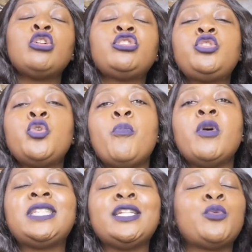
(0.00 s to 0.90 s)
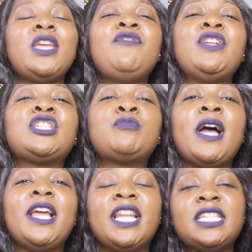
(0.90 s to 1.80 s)
Horseshoe bosses were even
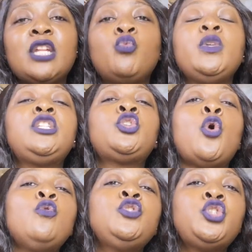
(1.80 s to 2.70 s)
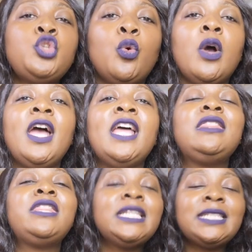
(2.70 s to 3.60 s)
smiling and said, we told you
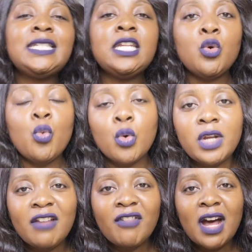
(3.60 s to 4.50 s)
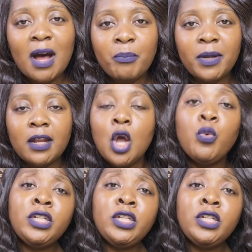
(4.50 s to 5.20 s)
this thing would never happen.